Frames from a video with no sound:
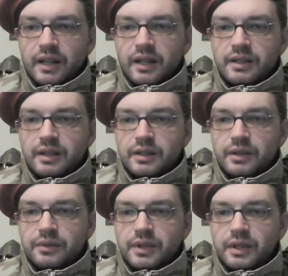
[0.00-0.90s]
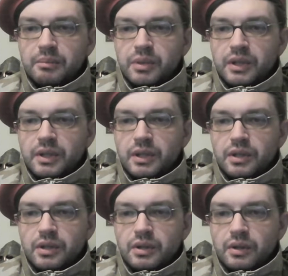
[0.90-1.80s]
The essence of the
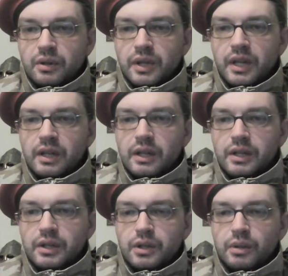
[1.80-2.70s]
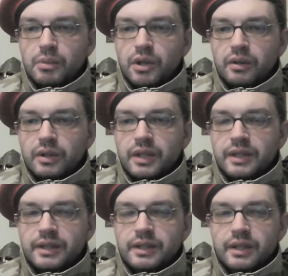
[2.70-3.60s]
British or English humor
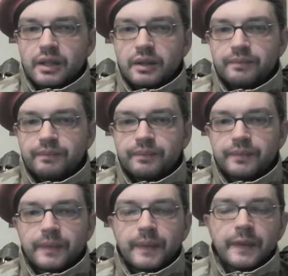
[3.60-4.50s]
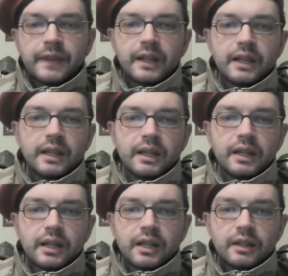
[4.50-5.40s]
is the